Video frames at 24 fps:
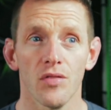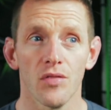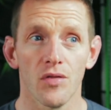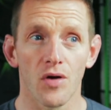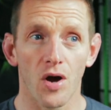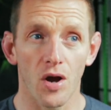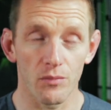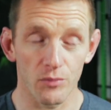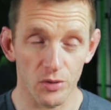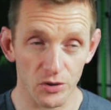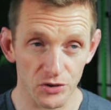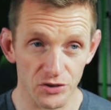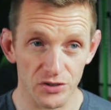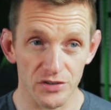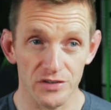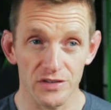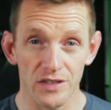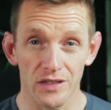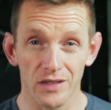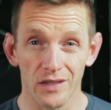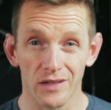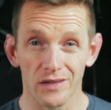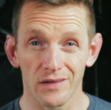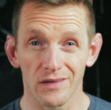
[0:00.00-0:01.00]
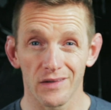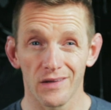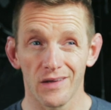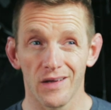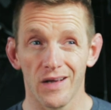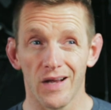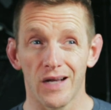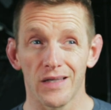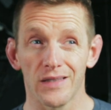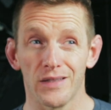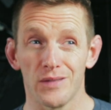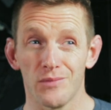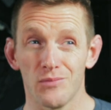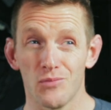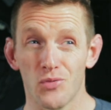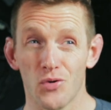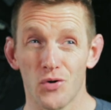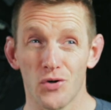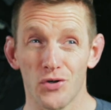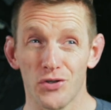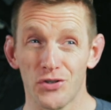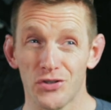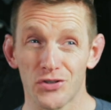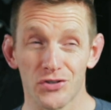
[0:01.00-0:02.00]
how much is in it and the
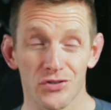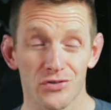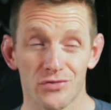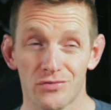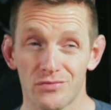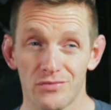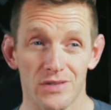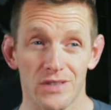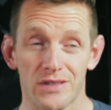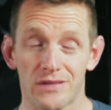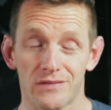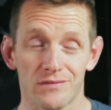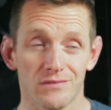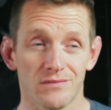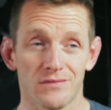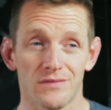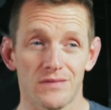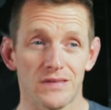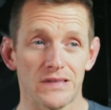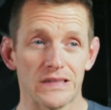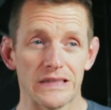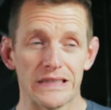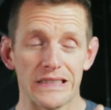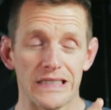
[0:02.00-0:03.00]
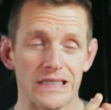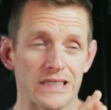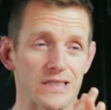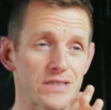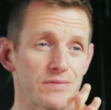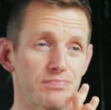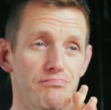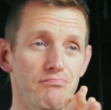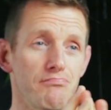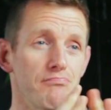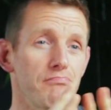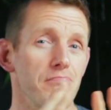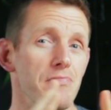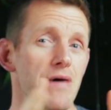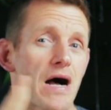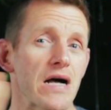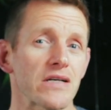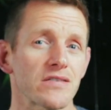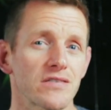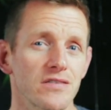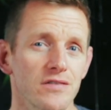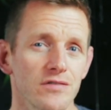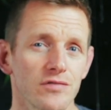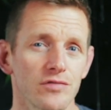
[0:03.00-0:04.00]
more you just, it, it's
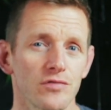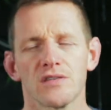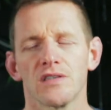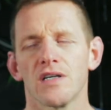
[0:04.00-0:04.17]
massive.